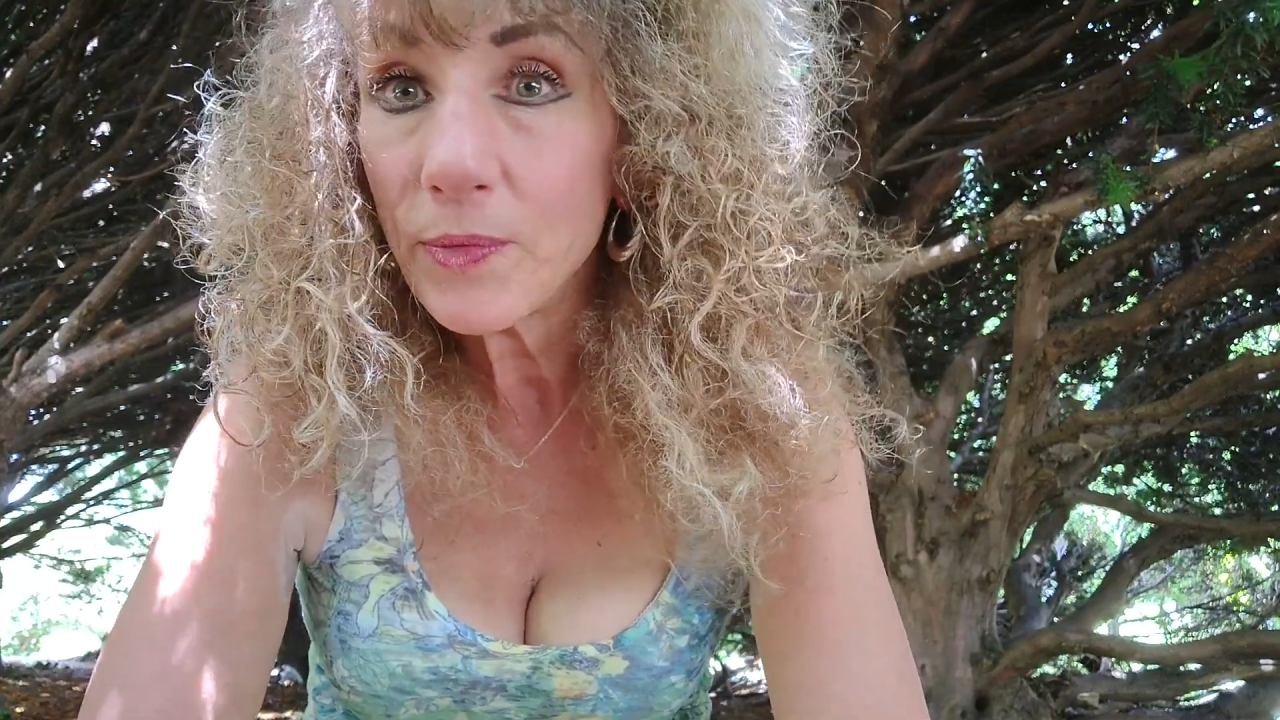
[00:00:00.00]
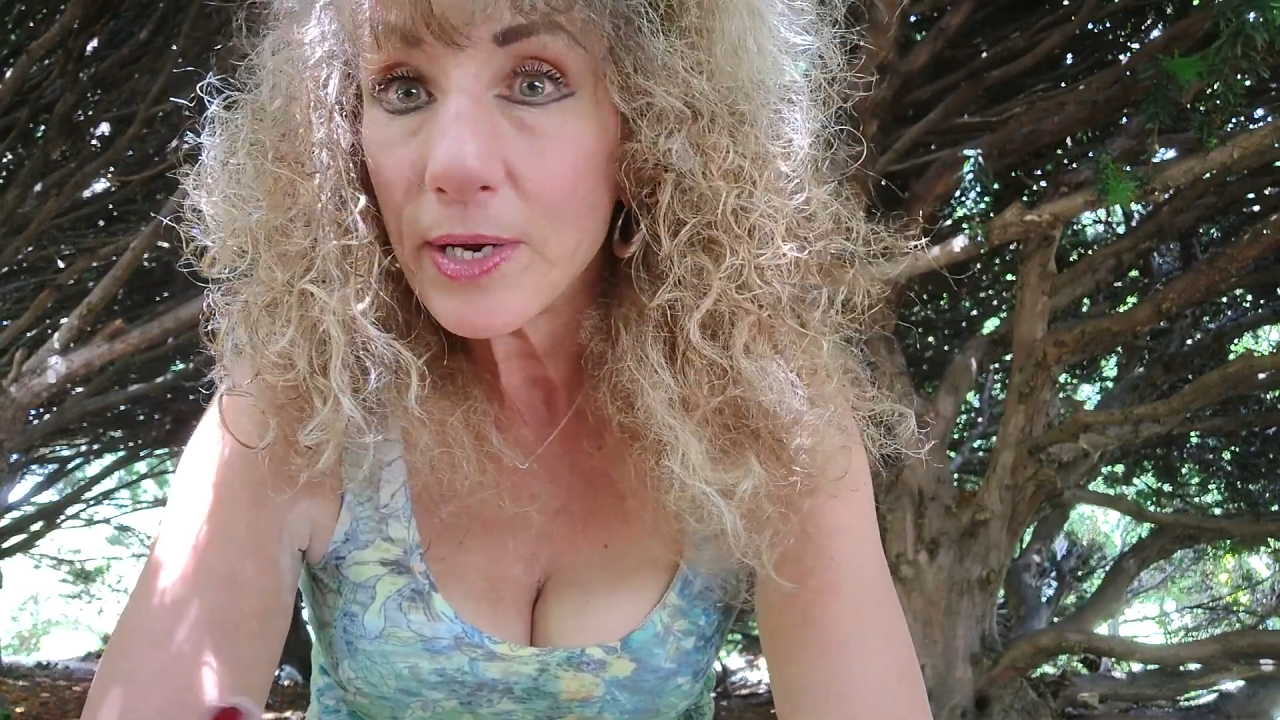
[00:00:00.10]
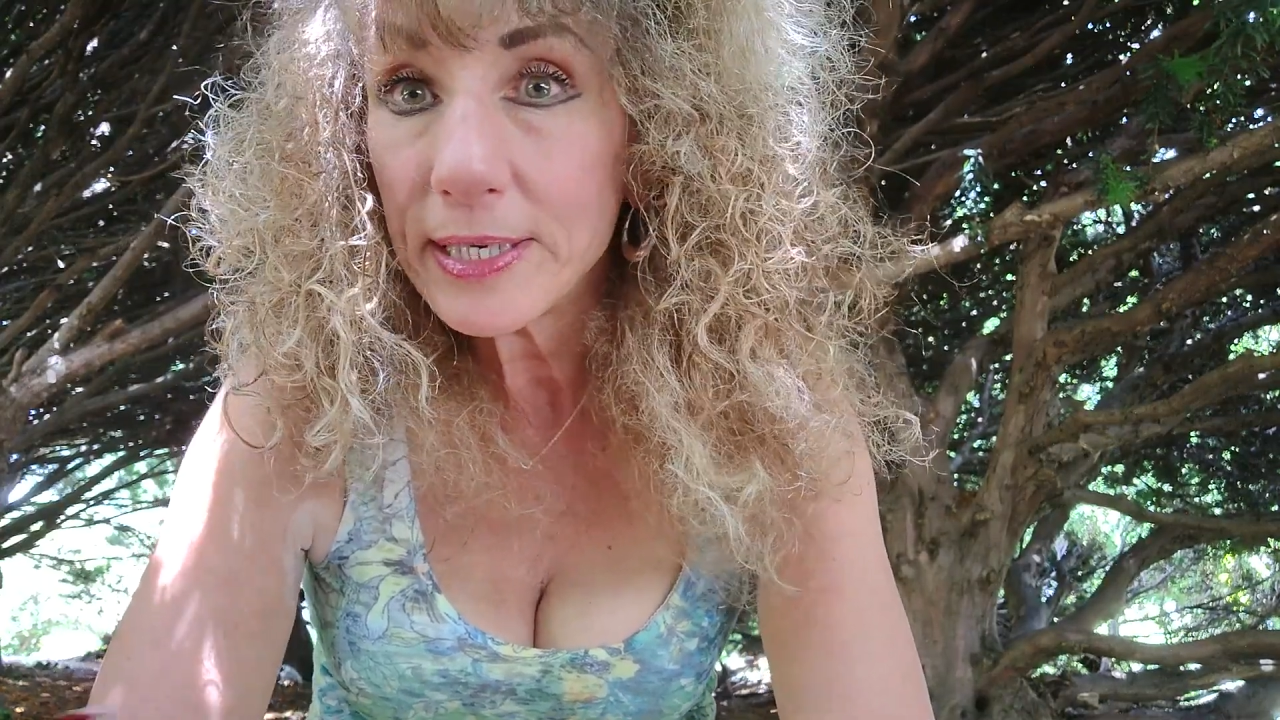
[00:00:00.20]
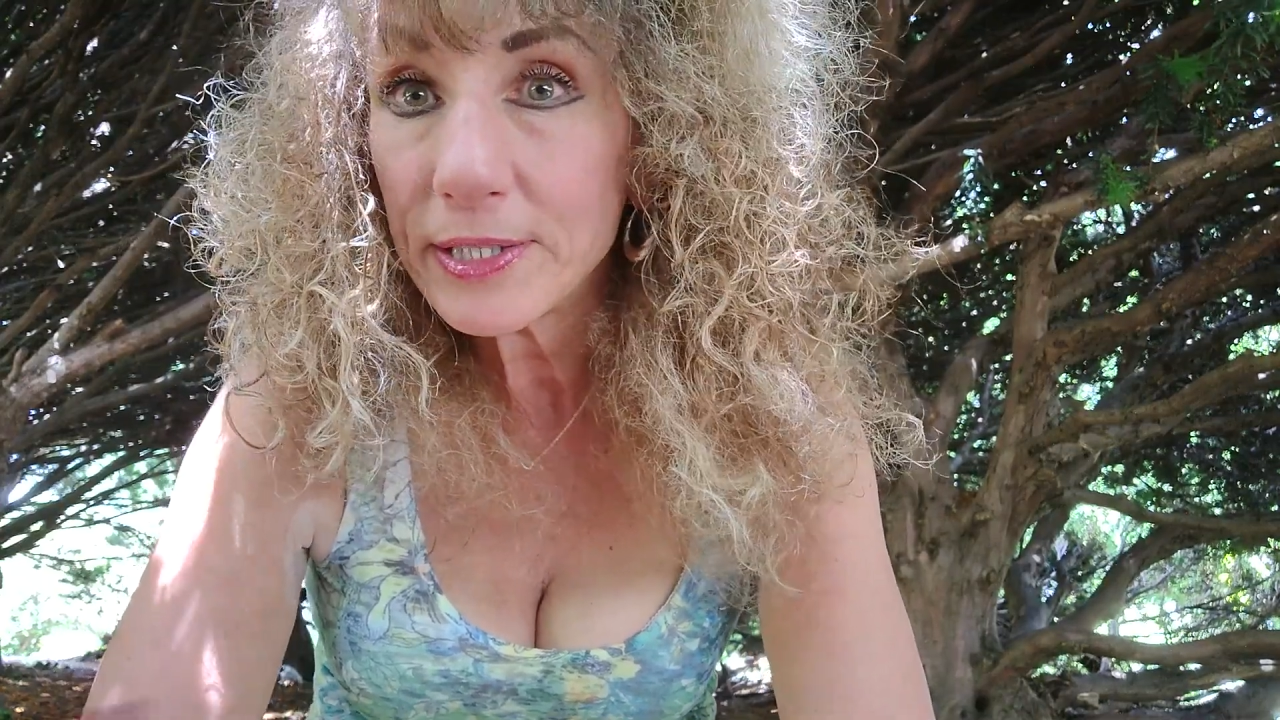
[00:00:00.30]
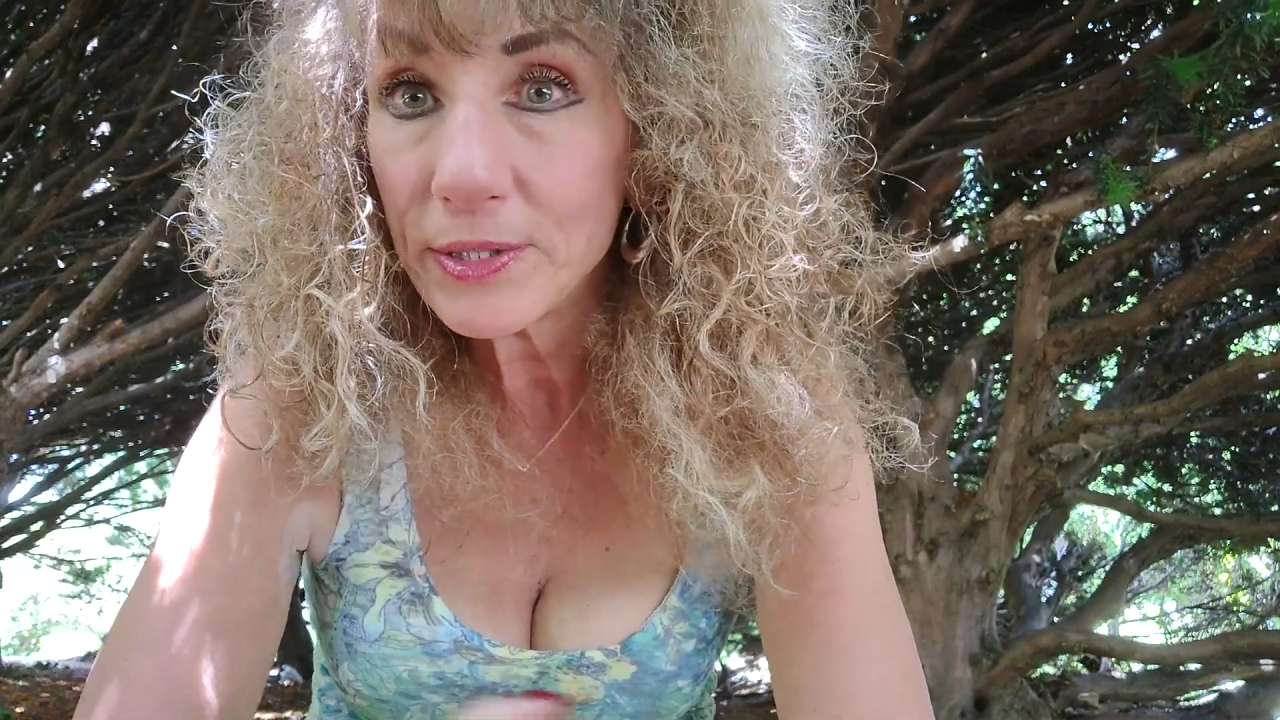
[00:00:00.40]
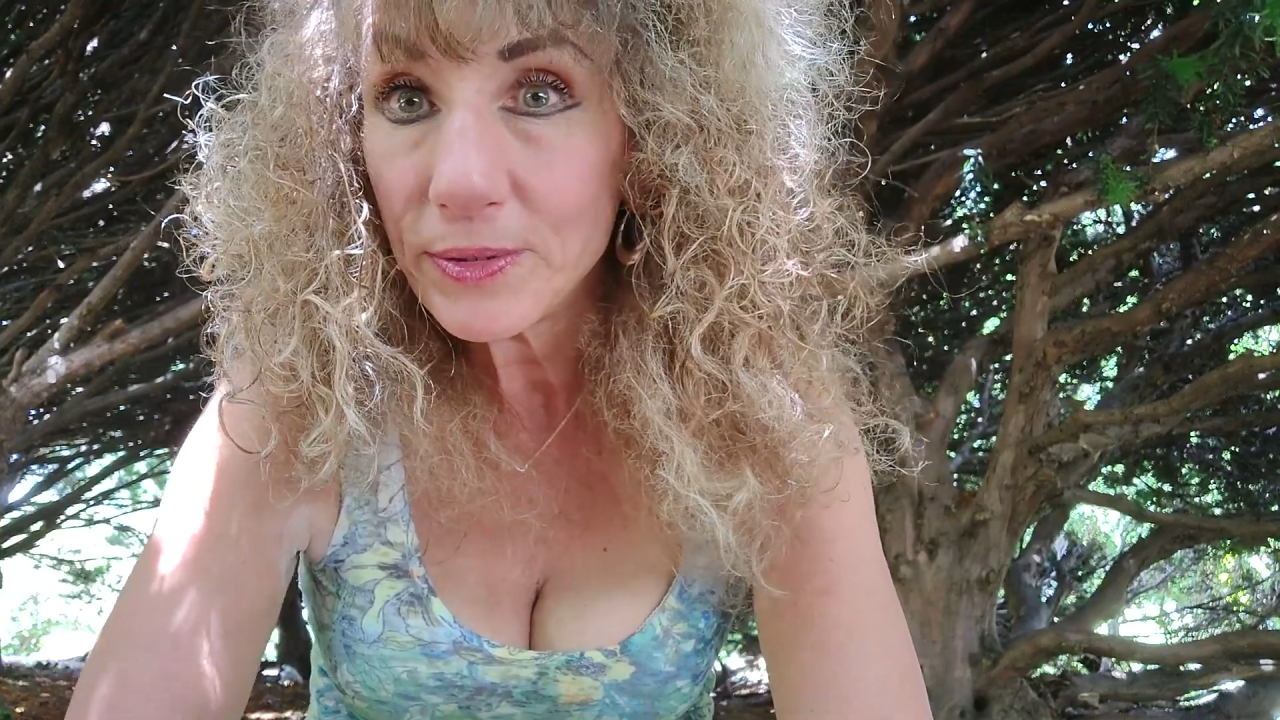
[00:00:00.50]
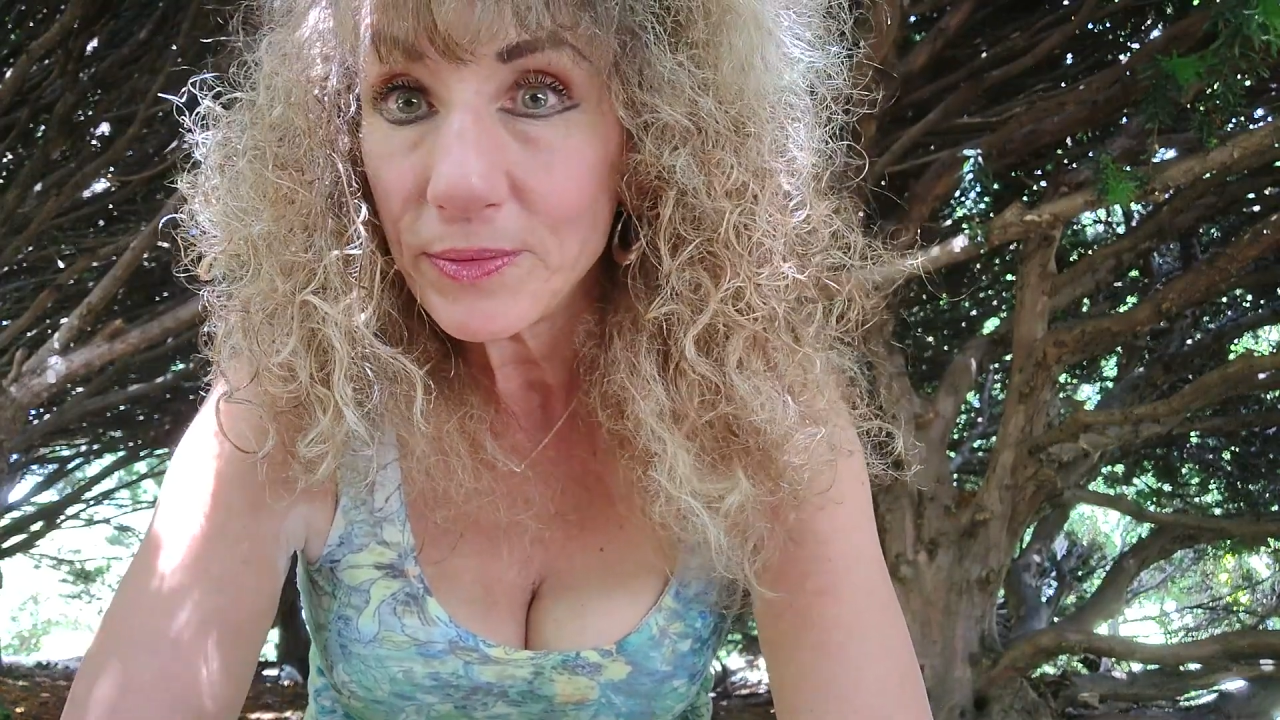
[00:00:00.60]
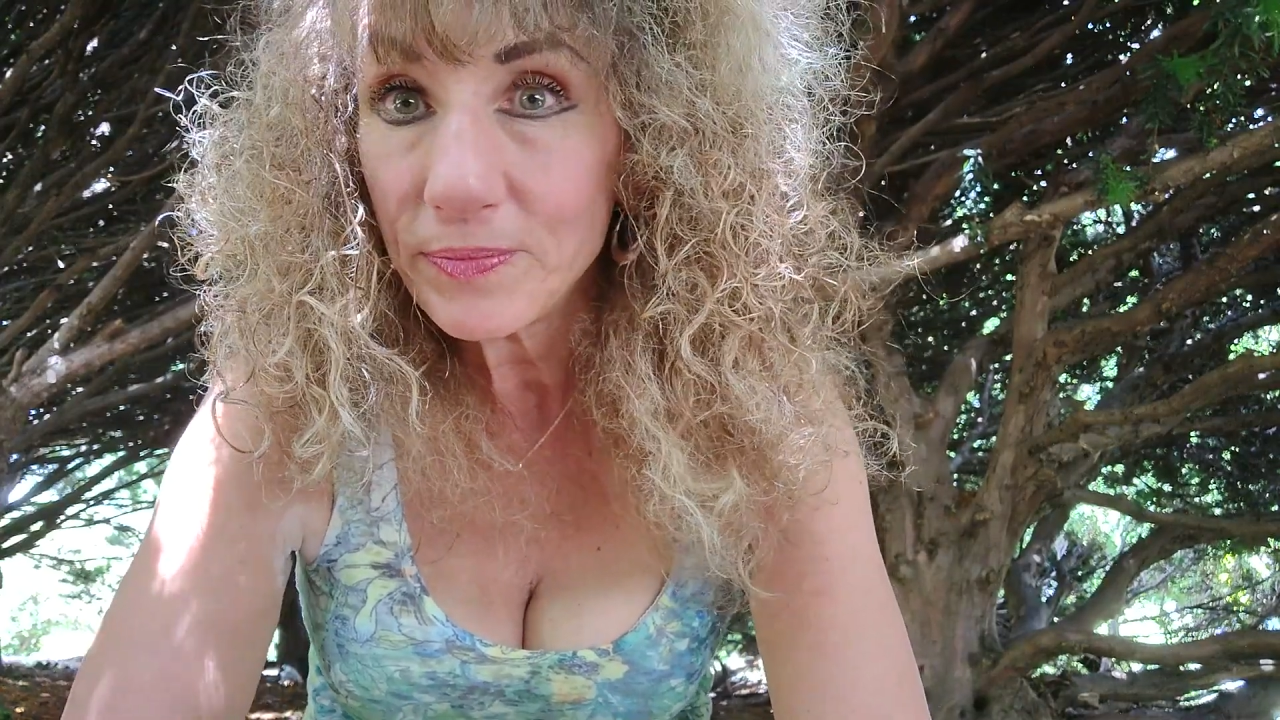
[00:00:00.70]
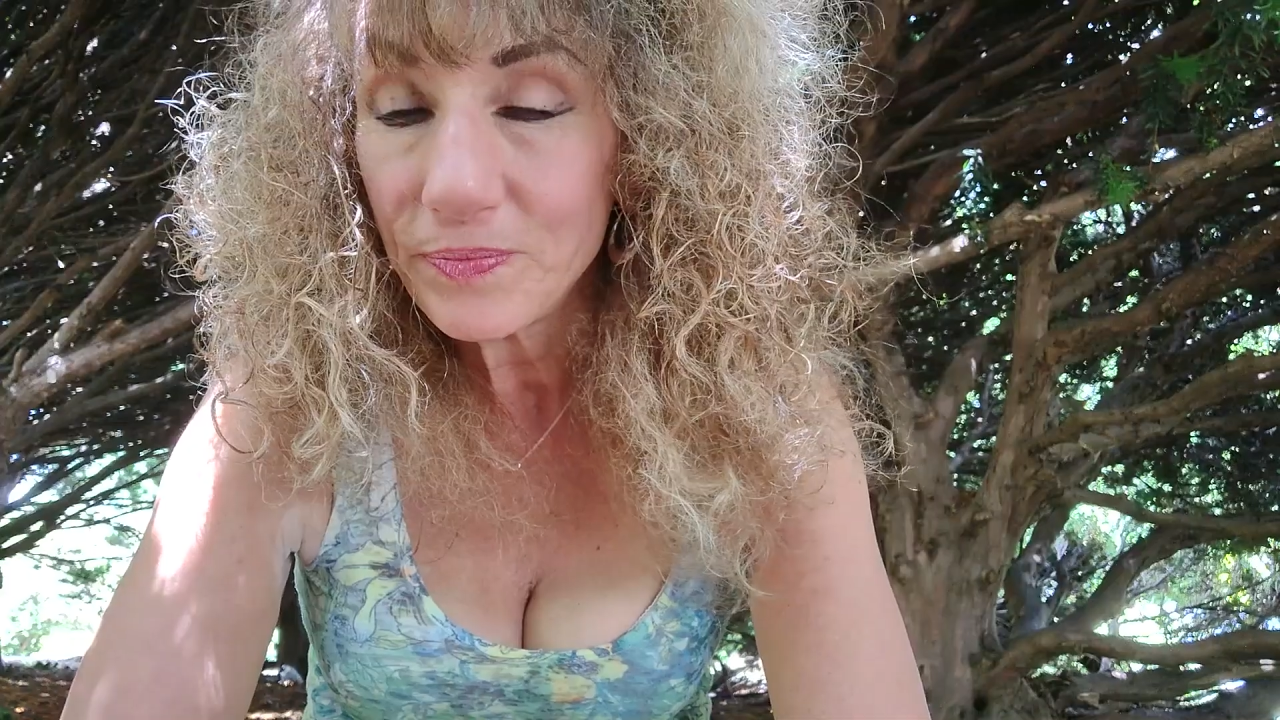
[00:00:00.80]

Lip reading: wanted to,